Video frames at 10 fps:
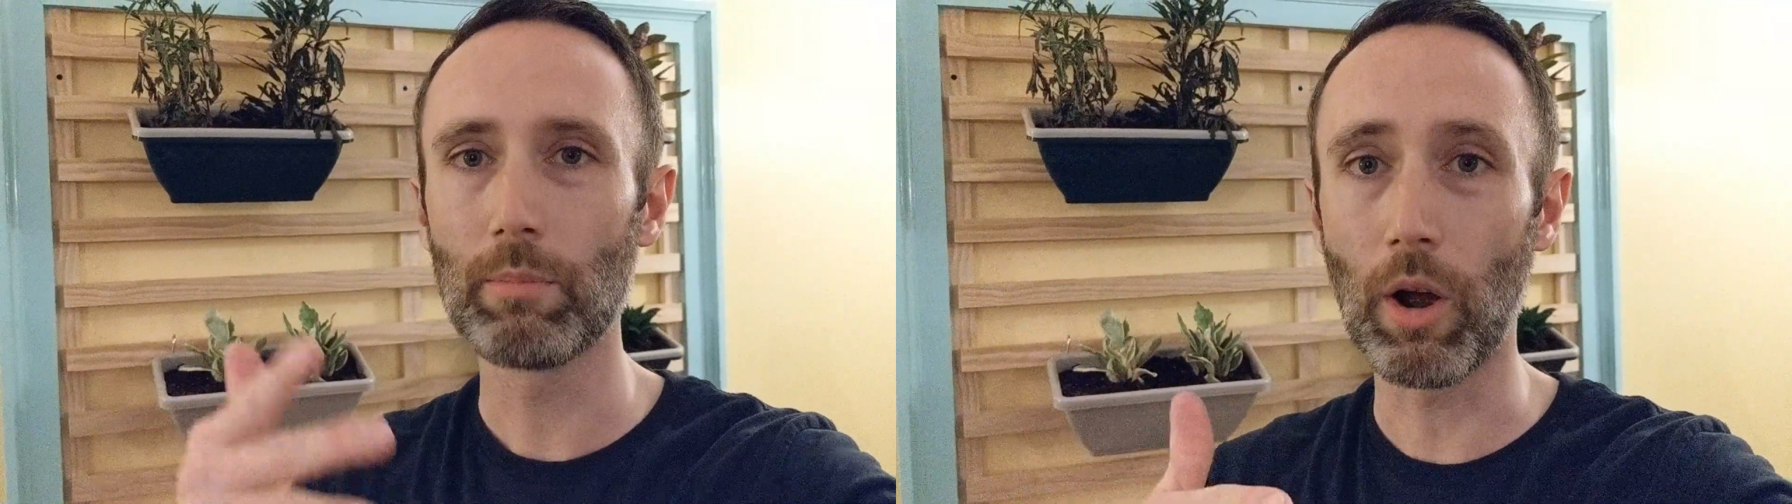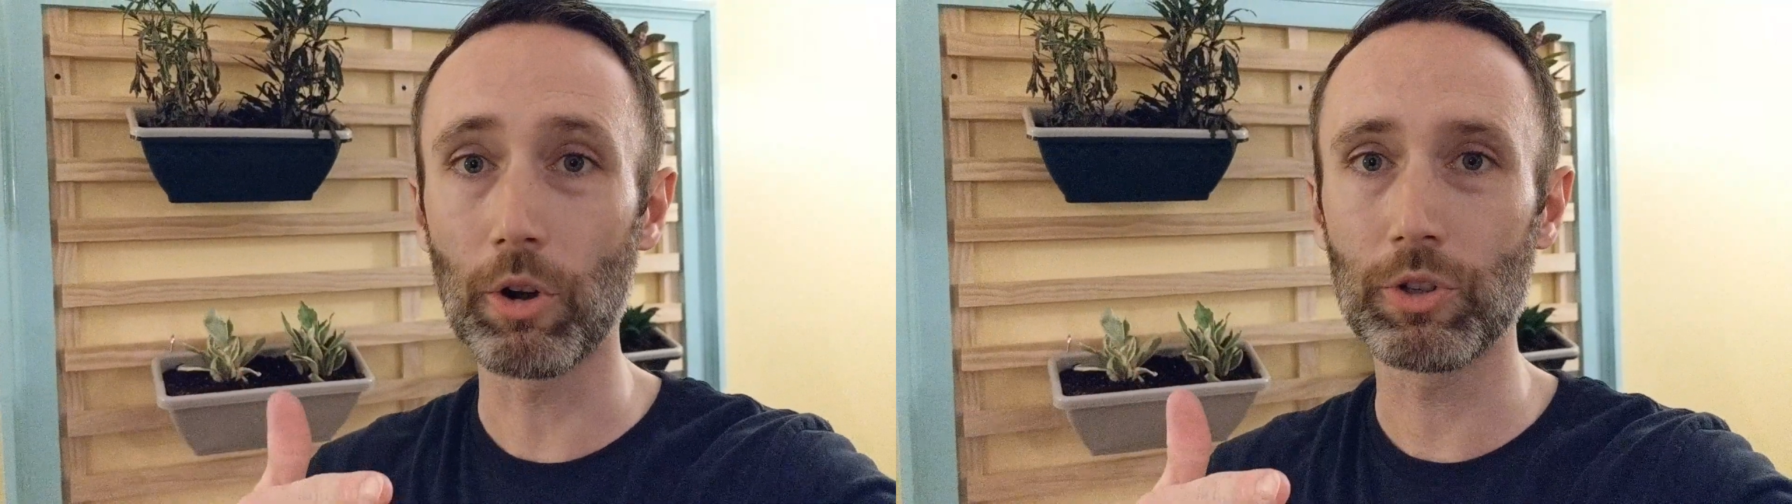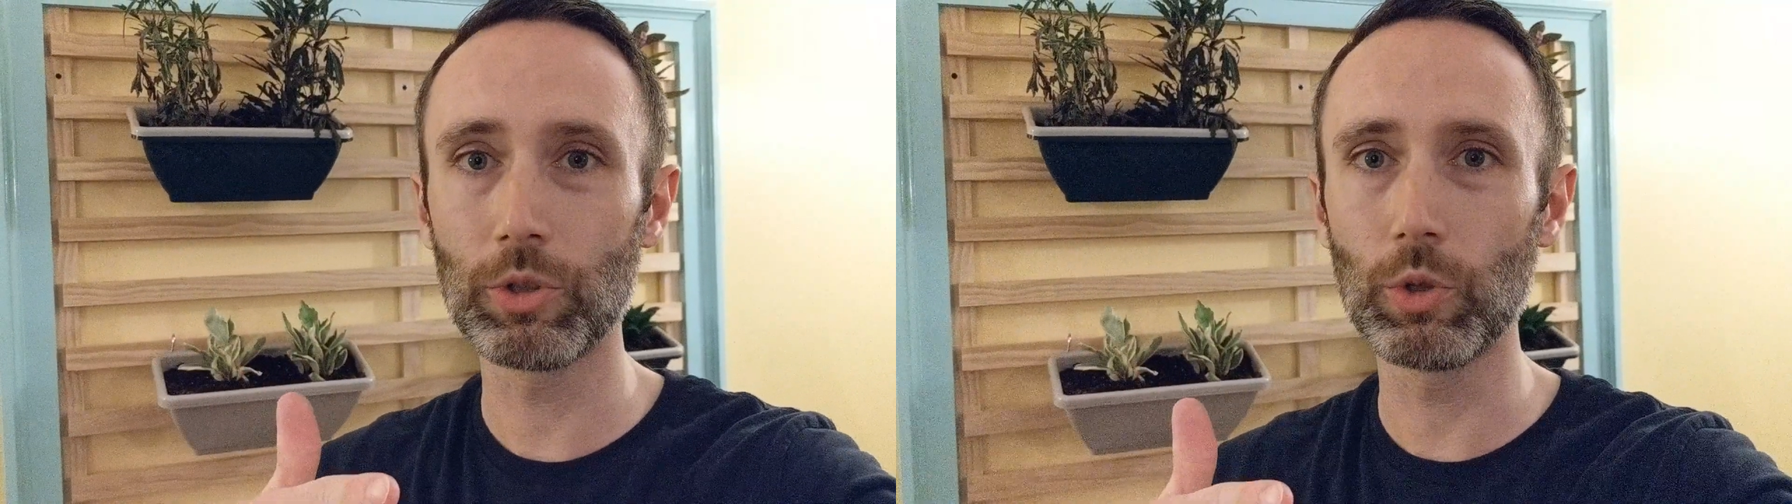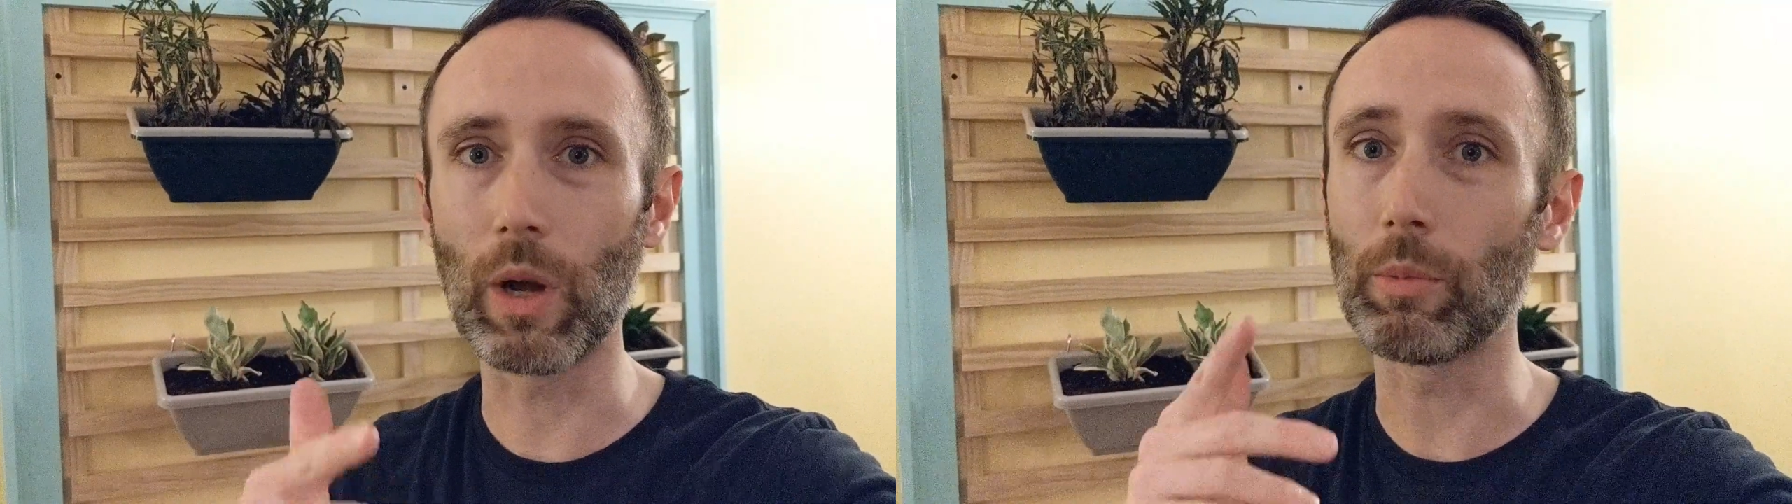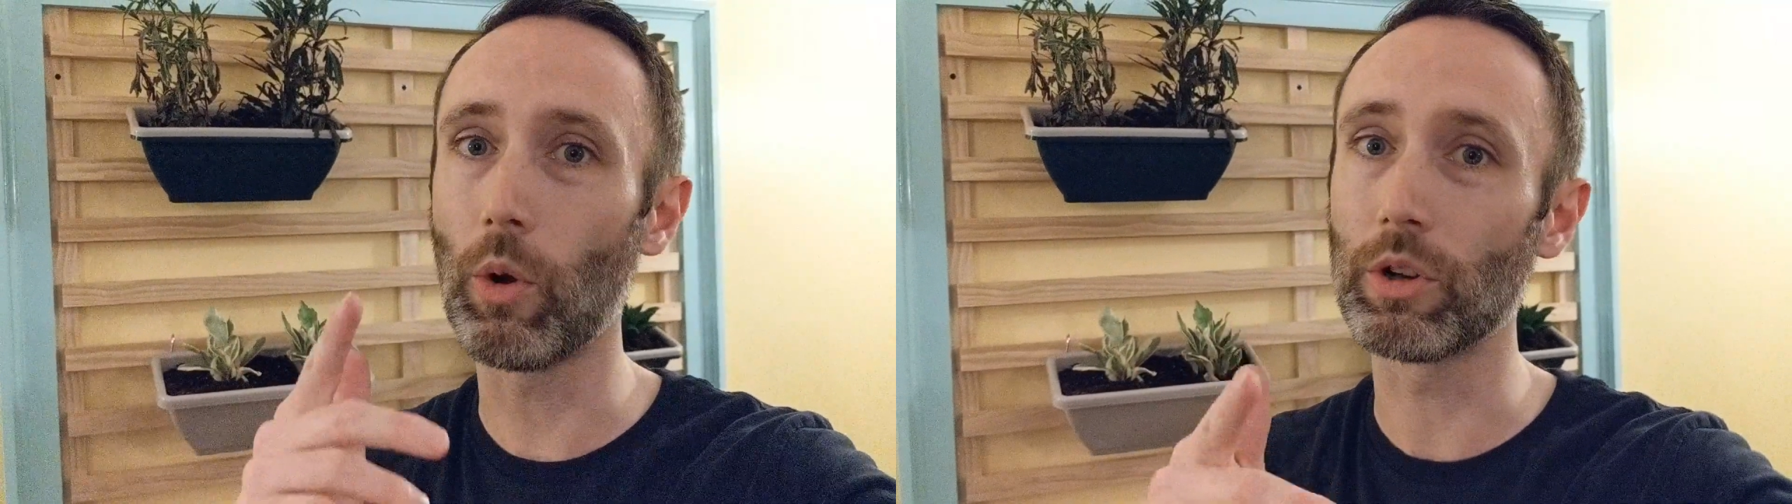Part 2,
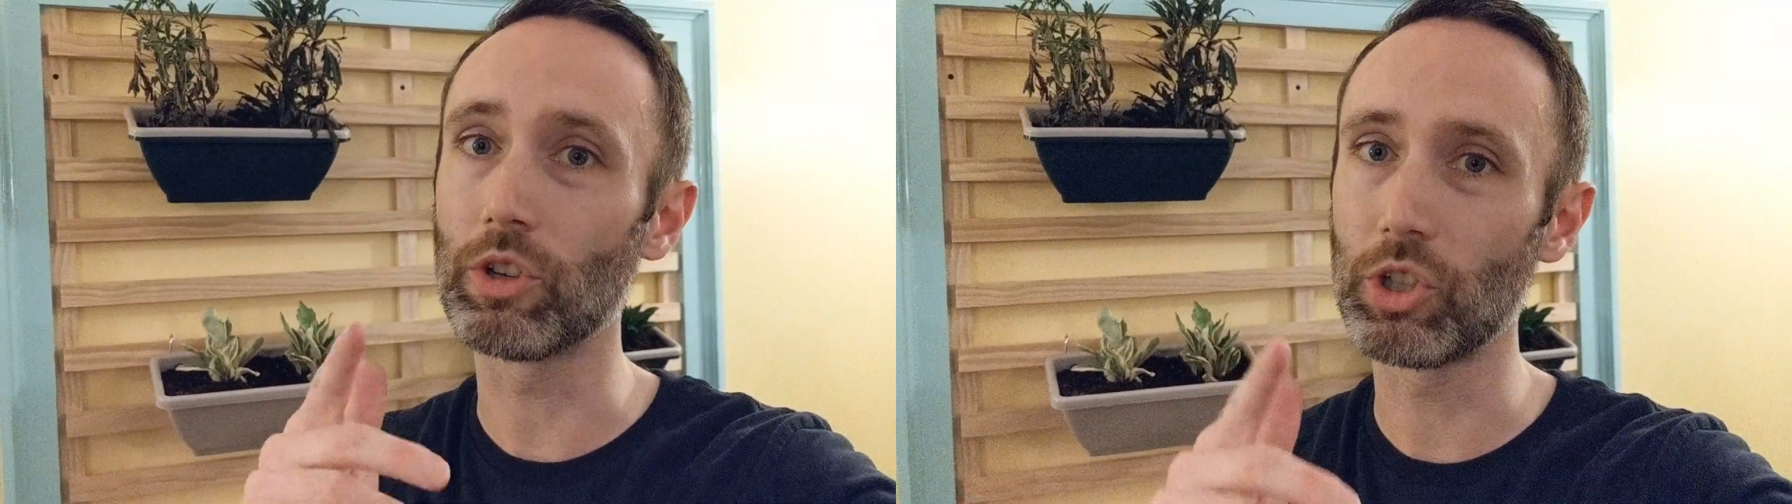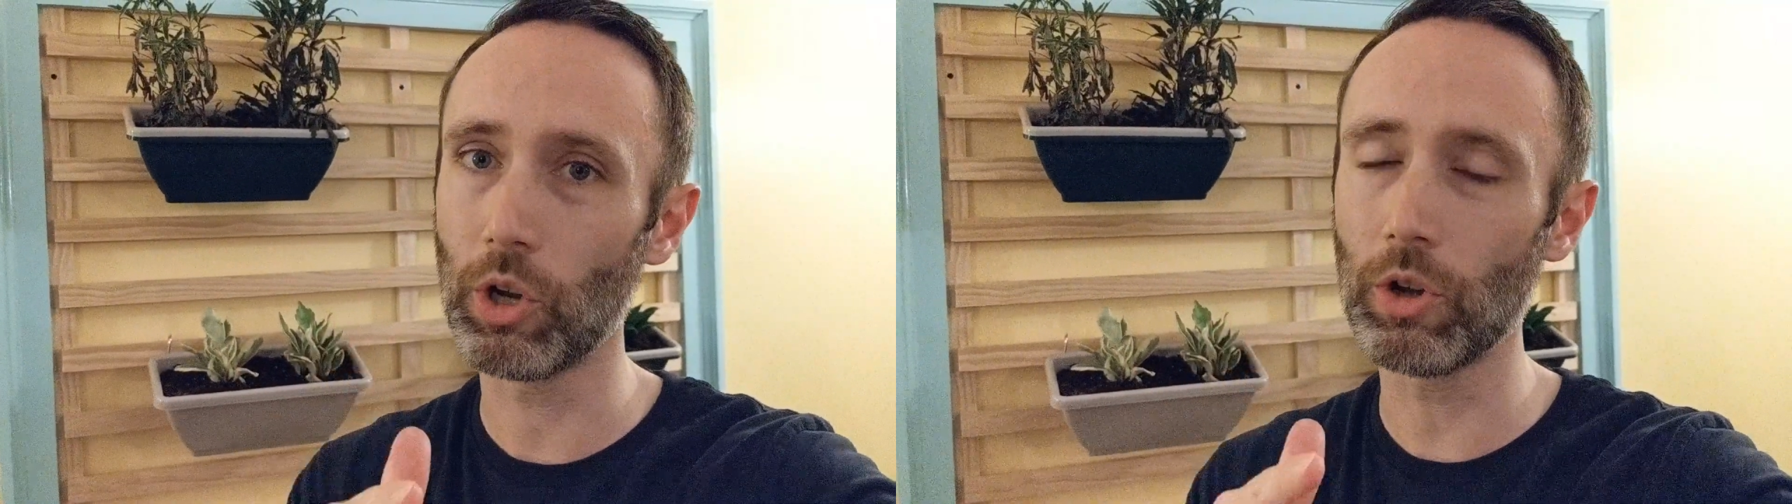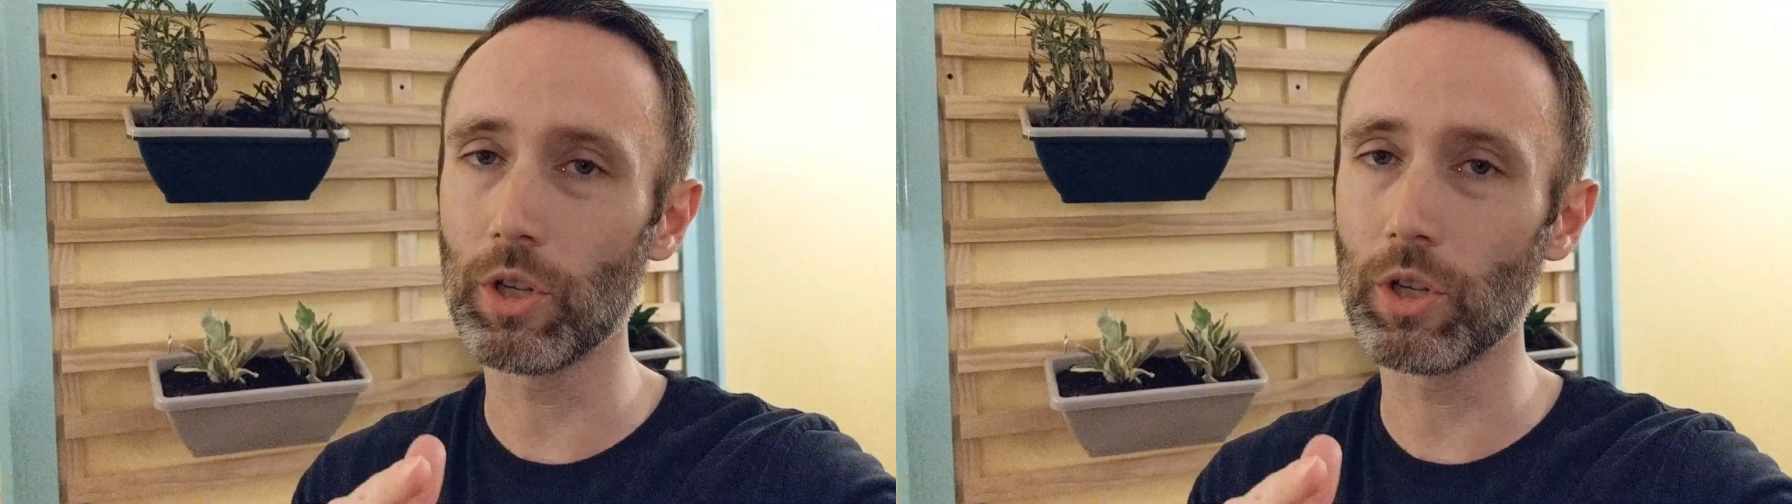I'm going to show